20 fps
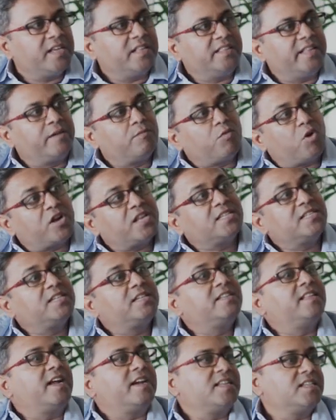then what is
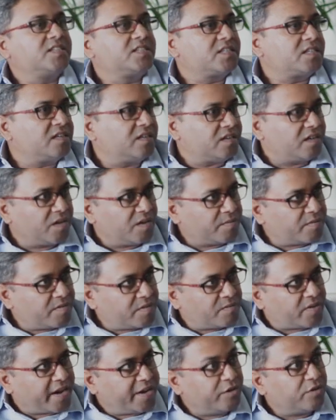it that is
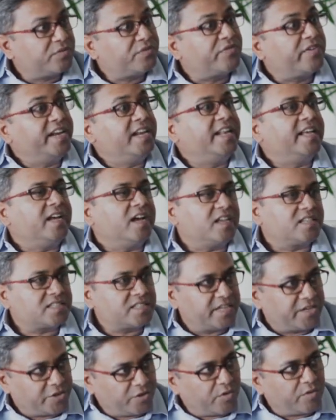kind of failing
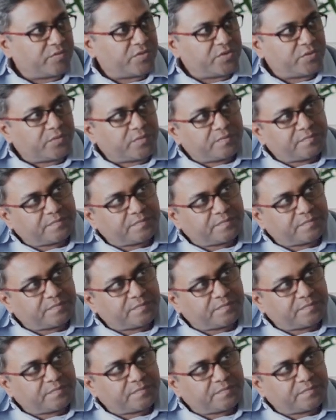us, in your view?